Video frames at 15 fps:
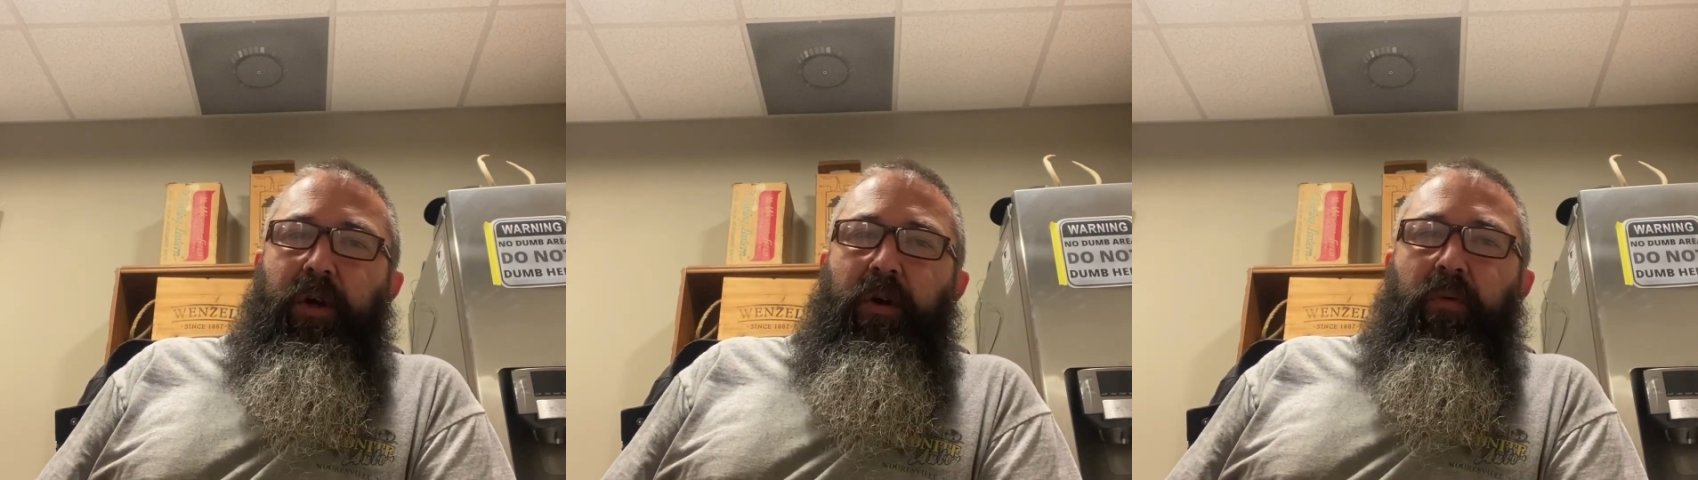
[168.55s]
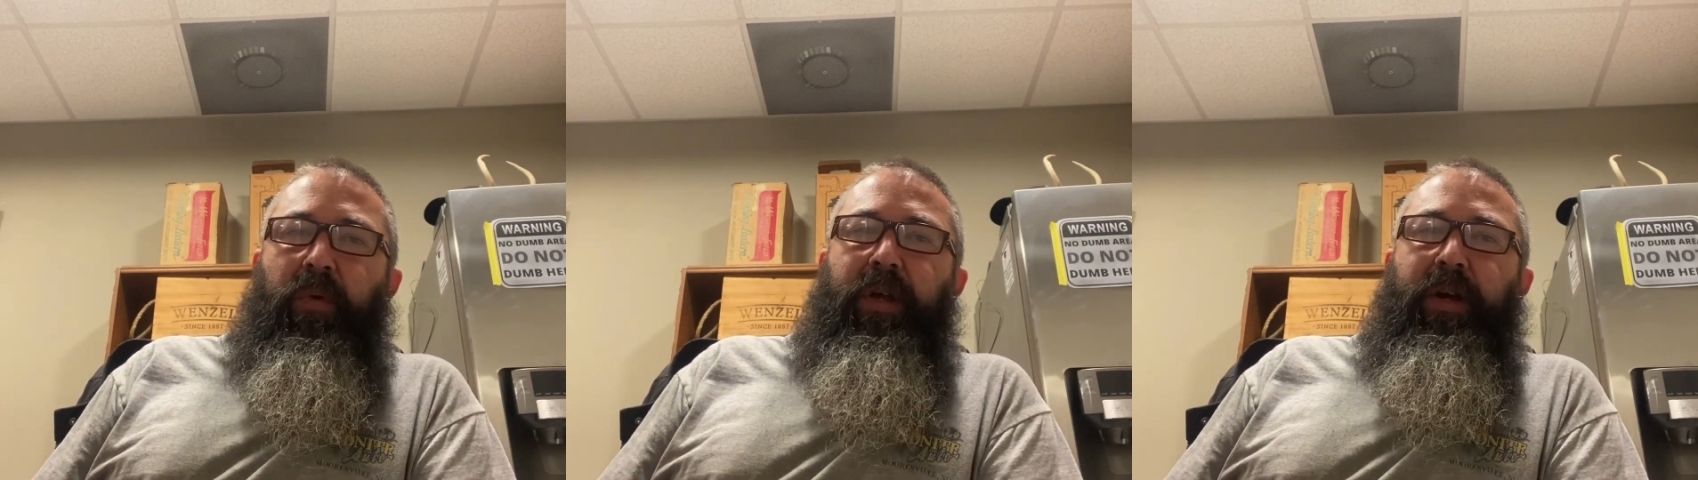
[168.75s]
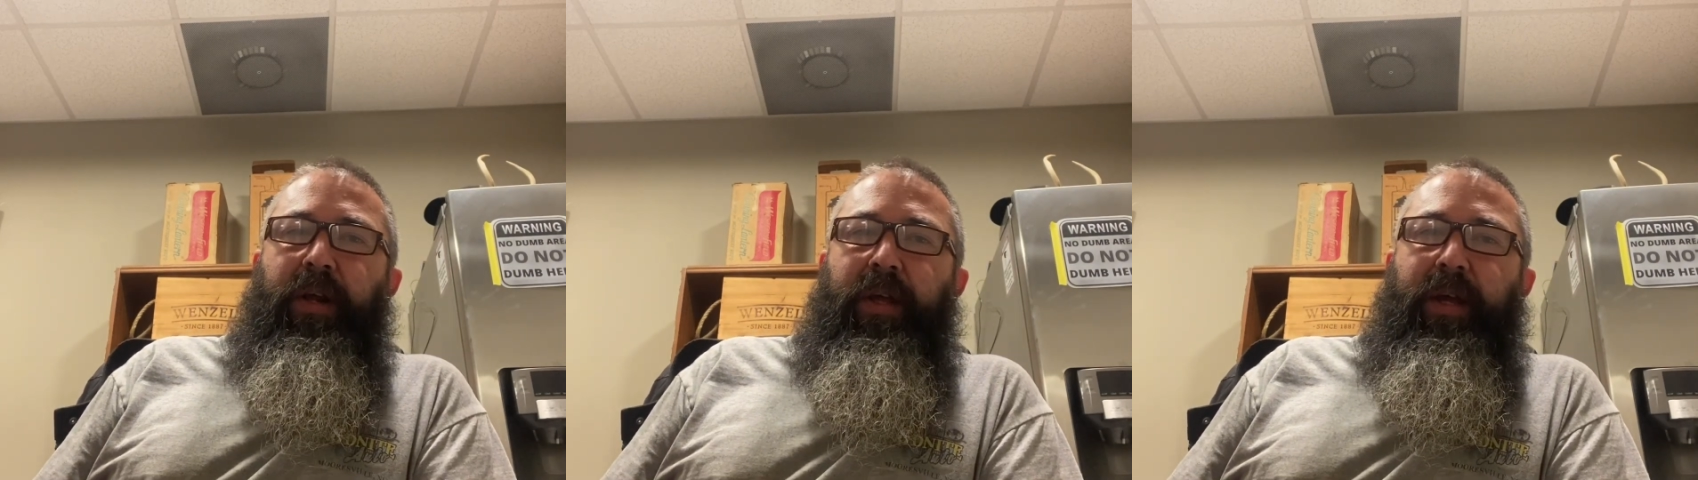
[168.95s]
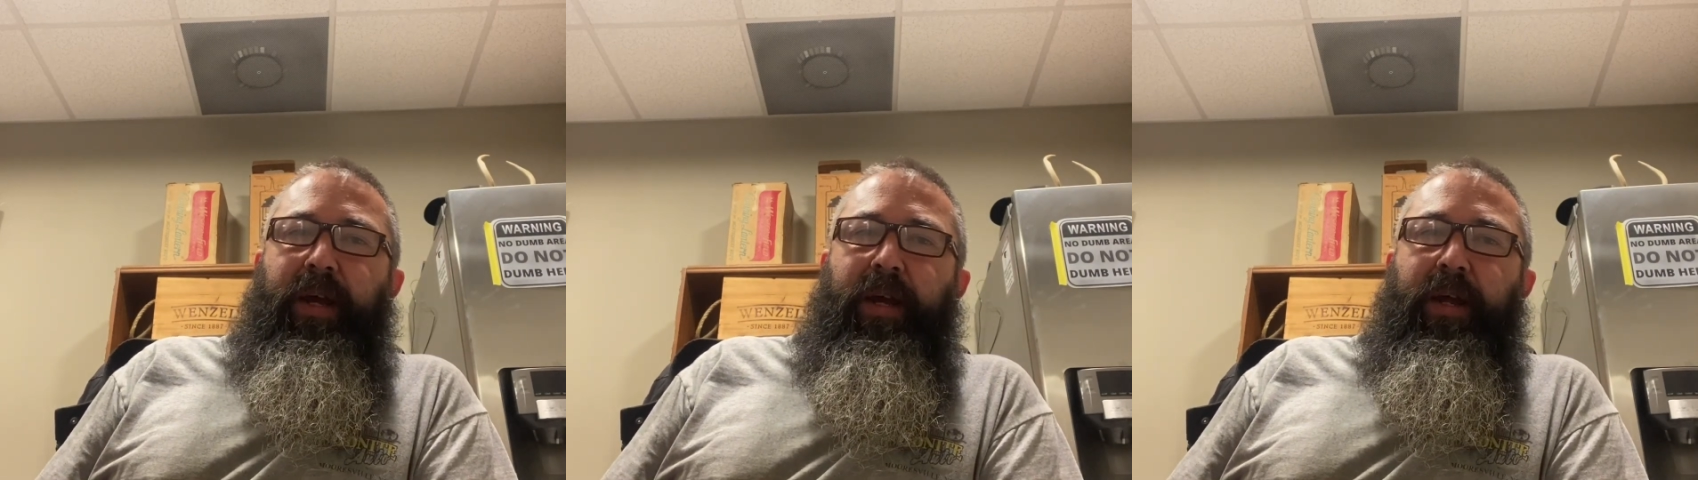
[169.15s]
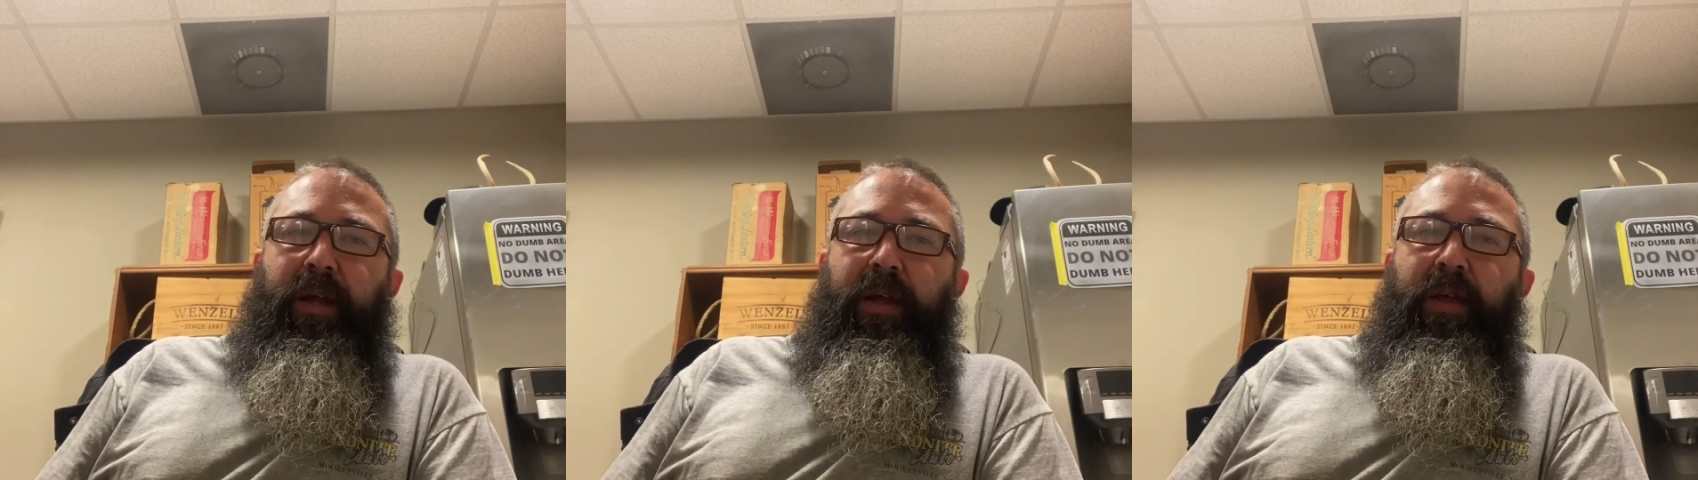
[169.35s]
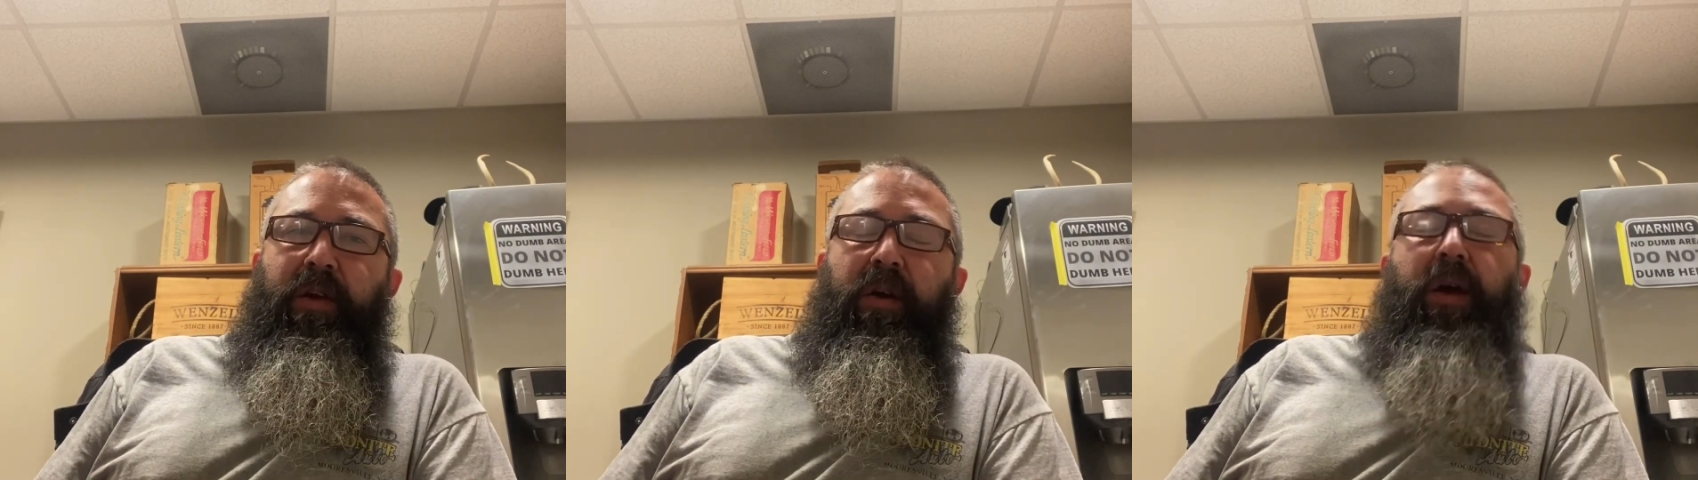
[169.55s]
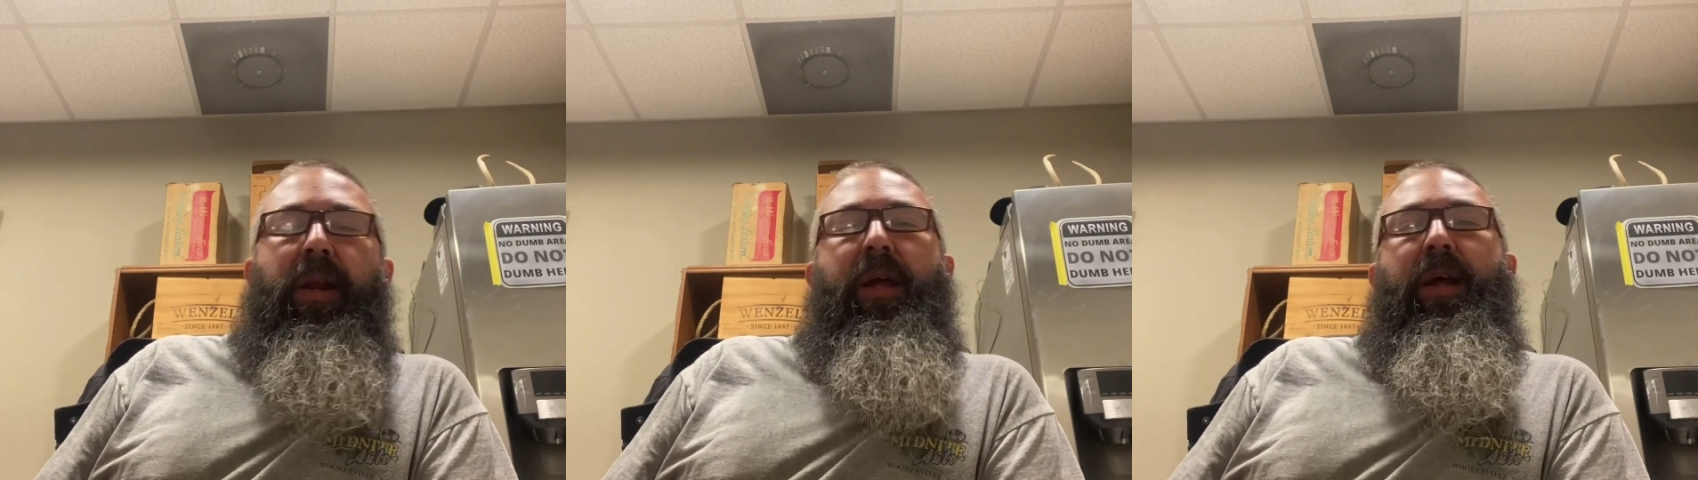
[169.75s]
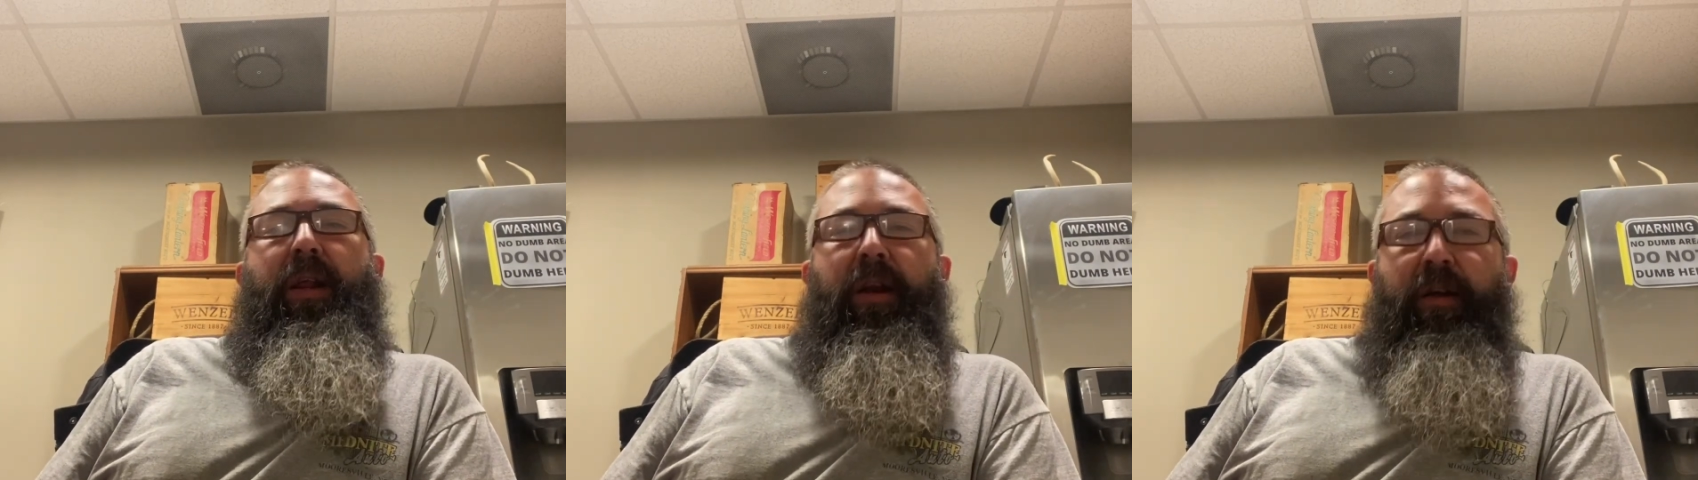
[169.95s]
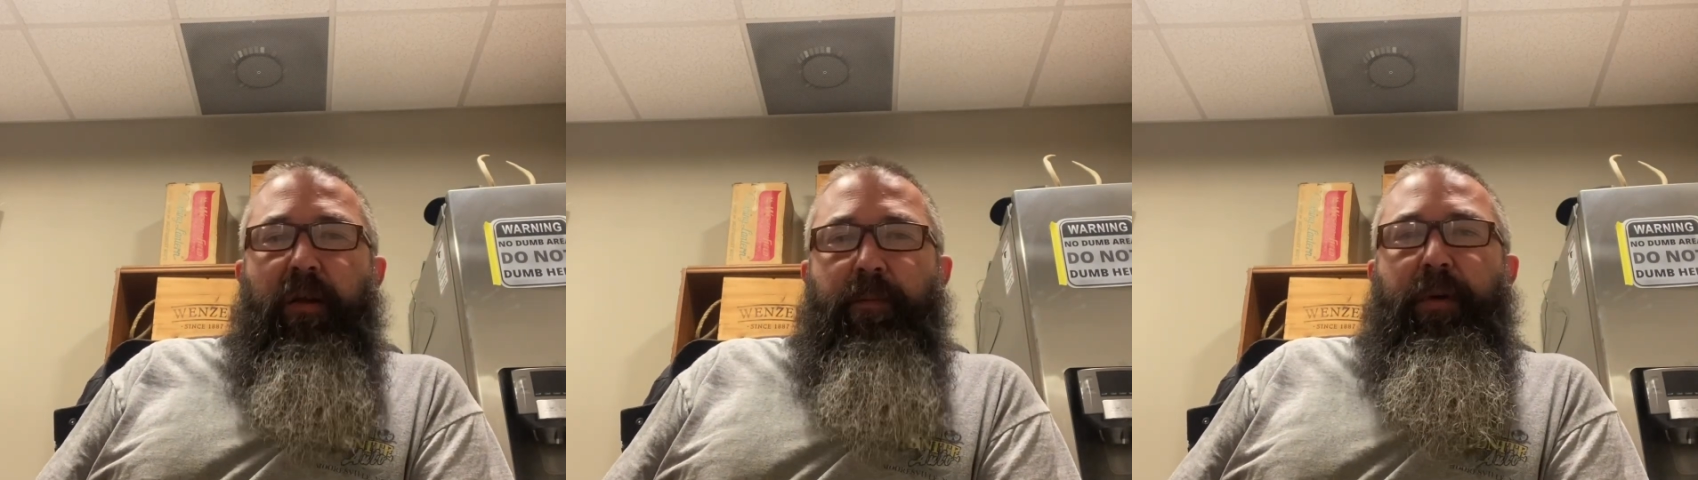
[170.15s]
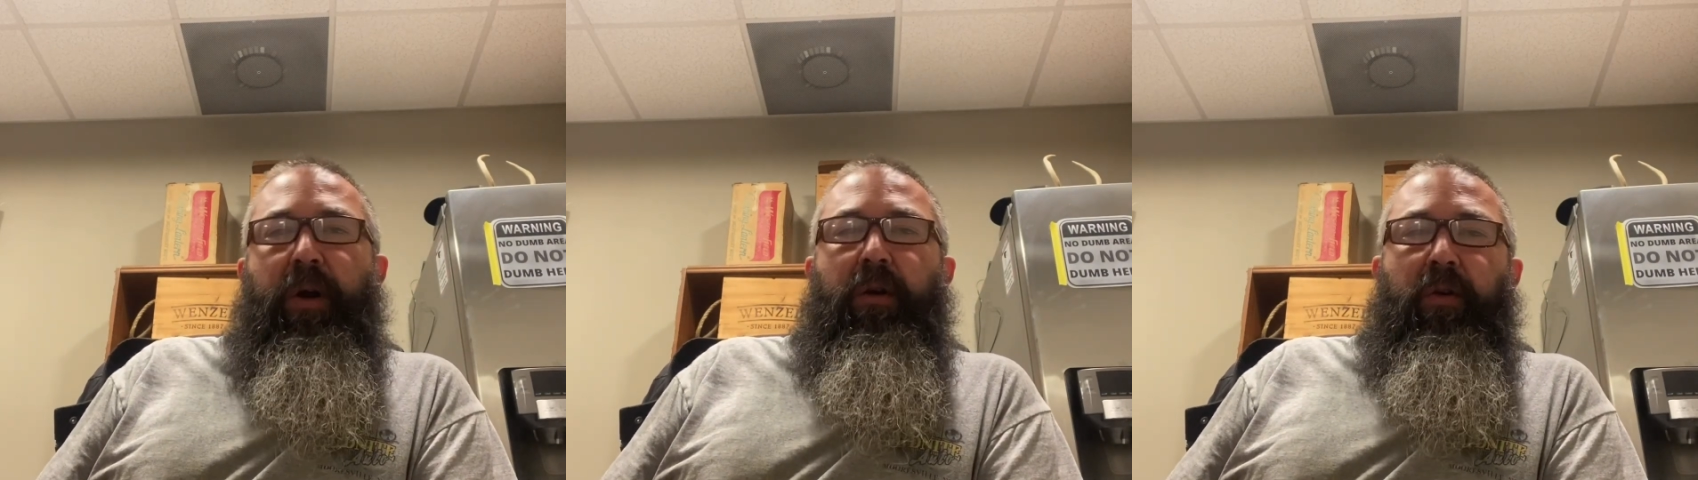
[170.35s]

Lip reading: What are you going to get? You're going to get another pair of